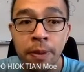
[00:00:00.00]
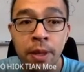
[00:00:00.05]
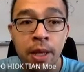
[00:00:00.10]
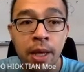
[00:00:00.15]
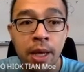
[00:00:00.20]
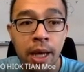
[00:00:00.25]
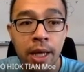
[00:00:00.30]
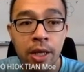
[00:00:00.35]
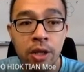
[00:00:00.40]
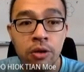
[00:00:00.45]

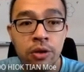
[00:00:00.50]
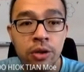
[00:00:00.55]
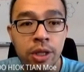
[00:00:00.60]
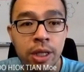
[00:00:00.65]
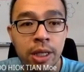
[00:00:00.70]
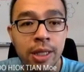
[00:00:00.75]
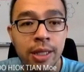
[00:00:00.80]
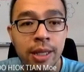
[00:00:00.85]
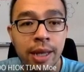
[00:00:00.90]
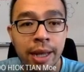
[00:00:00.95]
and usually
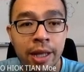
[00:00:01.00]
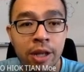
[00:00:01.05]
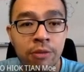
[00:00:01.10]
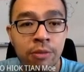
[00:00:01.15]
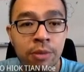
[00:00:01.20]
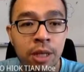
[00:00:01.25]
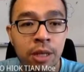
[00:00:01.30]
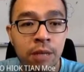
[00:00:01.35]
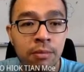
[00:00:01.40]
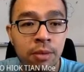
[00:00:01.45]
the
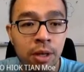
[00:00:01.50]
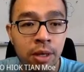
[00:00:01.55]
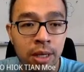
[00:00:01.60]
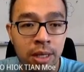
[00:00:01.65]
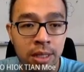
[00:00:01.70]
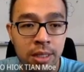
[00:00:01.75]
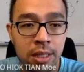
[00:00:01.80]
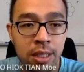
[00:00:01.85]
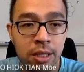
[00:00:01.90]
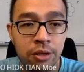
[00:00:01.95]
aluminium block
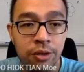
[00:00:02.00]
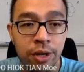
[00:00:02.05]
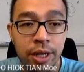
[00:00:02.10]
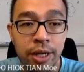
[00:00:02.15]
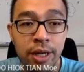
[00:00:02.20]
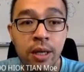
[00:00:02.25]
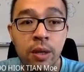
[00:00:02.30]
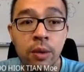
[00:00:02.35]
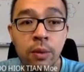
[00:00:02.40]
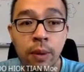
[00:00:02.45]
is
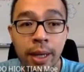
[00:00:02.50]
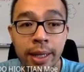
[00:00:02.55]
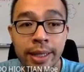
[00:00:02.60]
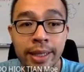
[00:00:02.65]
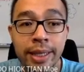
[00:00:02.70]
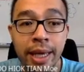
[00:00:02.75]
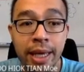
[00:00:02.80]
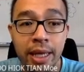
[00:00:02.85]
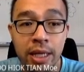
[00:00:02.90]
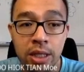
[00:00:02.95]
already 1
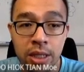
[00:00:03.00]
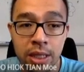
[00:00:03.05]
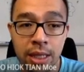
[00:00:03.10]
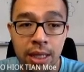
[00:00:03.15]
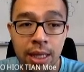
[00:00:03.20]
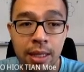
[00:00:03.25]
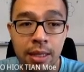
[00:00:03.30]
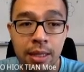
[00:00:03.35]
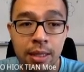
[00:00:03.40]
kg lah.